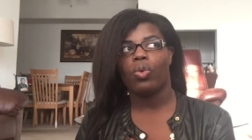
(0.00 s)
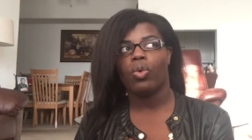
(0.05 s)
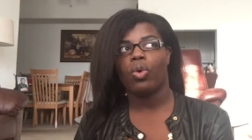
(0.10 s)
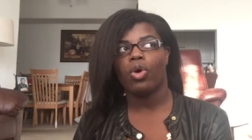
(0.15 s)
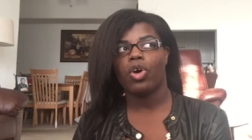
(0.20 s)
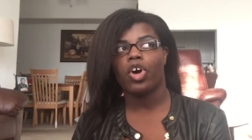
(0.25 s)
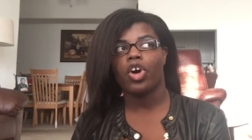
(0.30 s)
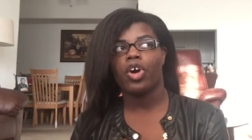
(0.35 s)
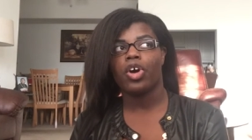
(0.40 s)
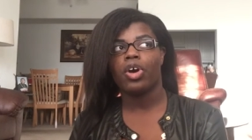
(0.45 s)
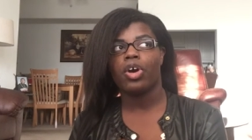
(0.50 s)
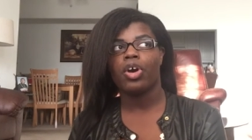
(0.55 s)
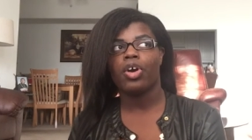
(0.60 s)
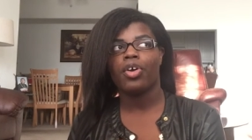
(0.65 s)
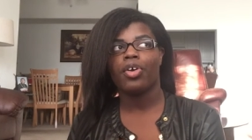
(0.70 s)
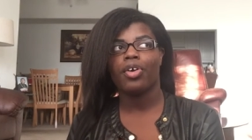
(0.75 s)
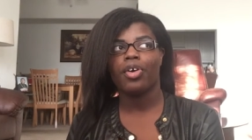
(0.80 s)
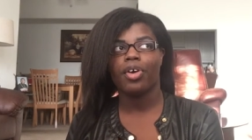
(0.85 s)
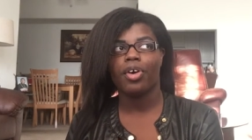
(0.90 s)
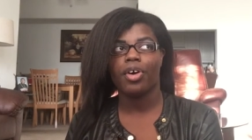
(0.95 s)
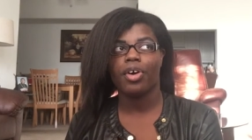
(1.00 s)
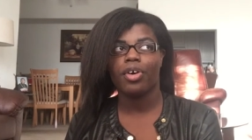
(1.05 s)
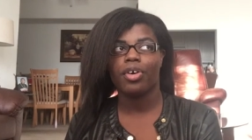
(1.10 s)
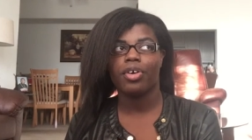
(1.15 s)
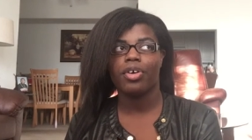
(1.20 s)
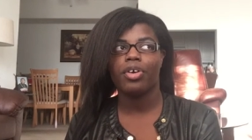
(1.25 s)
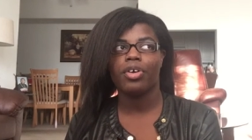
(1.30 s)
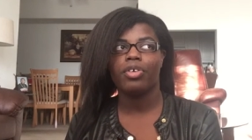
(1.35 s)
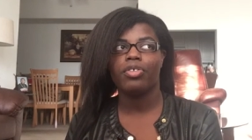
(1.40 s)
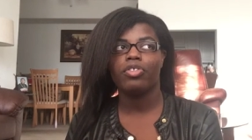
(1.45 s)
or
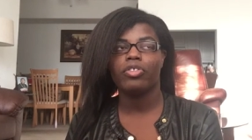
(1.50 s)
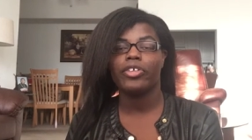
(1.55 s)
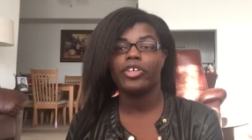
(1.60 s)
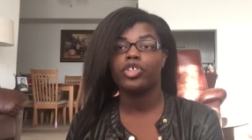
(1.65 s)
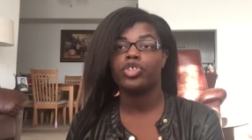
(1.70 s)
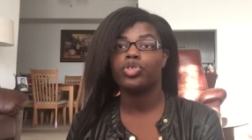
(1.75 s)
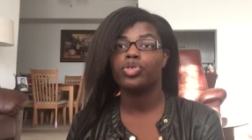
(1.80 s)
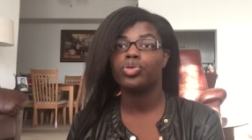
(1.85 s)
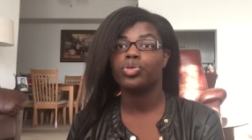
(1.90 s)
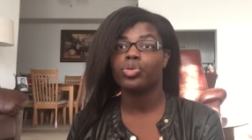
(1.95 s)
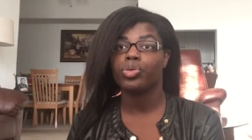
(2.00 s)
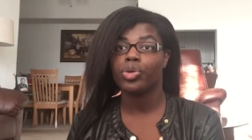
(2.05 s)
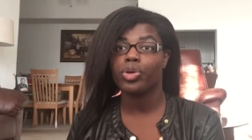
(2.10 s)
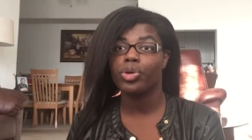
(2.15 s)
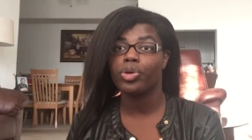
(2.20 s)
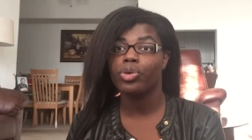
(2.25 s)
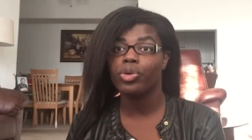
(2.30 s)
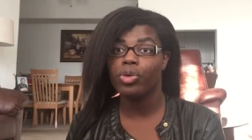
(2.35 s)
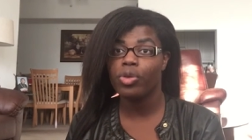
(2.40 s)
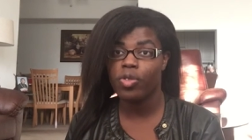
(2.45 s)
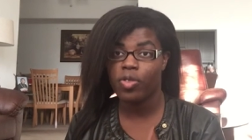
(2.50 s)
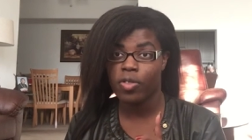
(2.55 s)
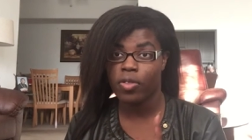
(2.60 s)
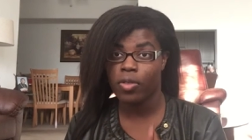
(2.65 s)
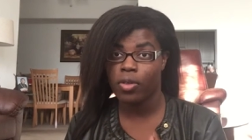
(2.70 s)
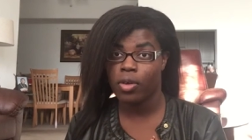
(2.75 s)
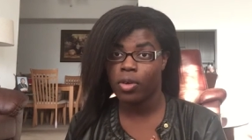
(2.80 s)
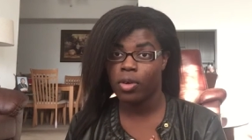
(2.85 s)
heard the truth